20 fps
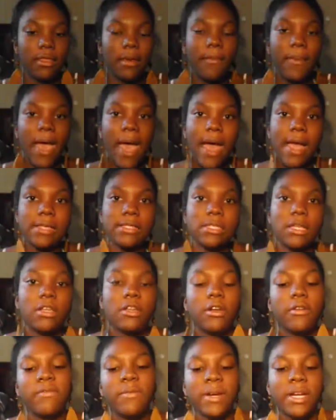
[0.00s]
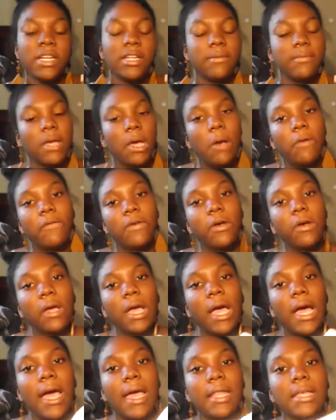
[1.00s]
PacSun or Brandy Melville
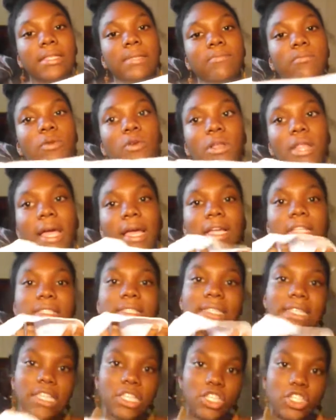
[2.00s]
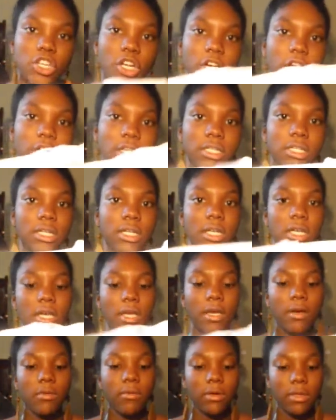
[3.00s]
kind. It's more like a t-shirt
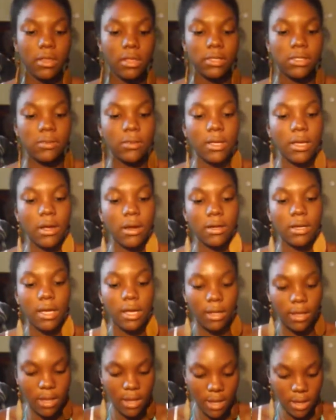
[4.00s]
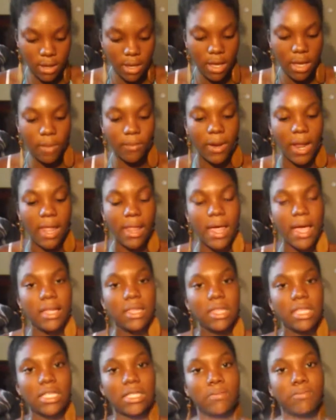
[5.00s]
with the sweetheart neckline, but I
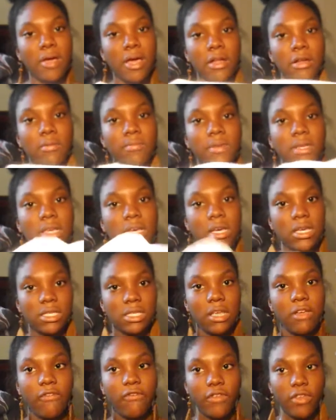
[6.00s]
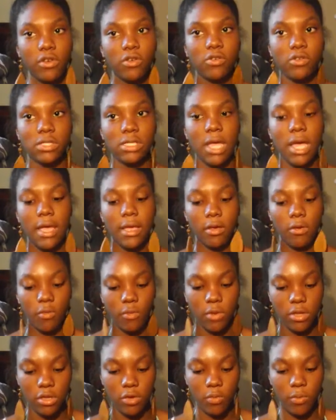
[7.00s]
like this better because it feels like
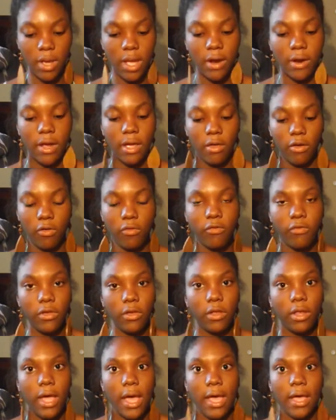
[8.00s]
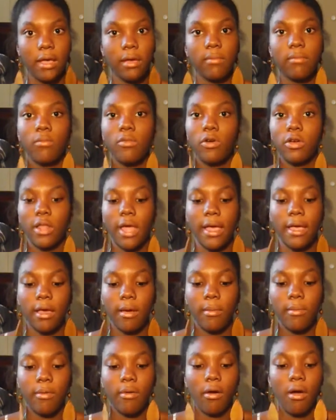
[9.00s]
when you wear it, it'll feel like more like
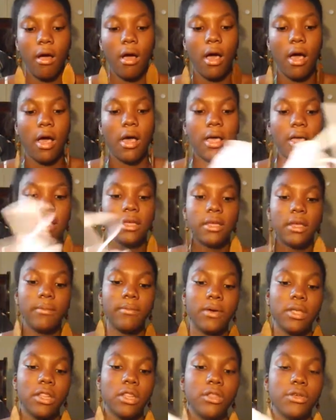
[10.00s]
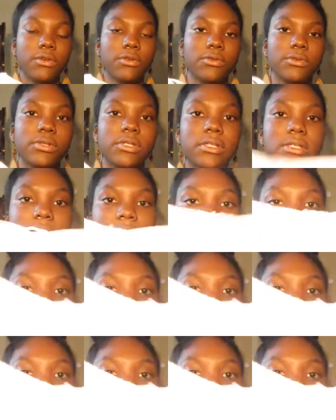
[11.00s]
a bra but loose,